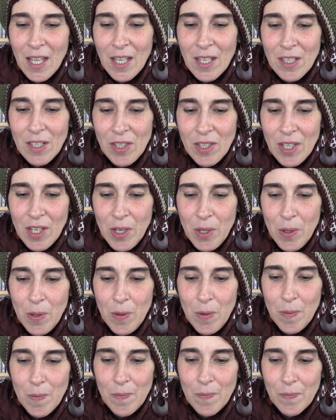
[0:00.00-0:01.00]

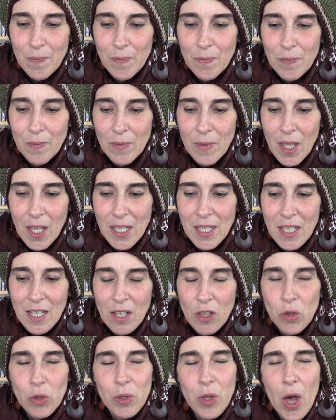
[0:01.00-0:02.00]
So I did a
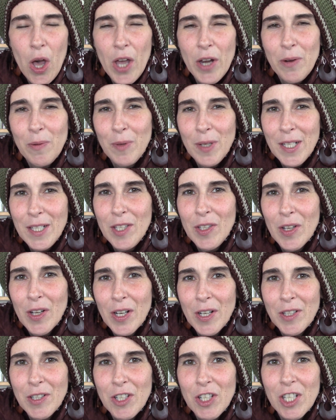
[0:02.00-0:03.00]
lot of
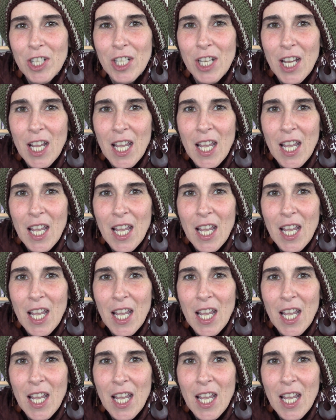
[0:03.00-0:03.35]
research,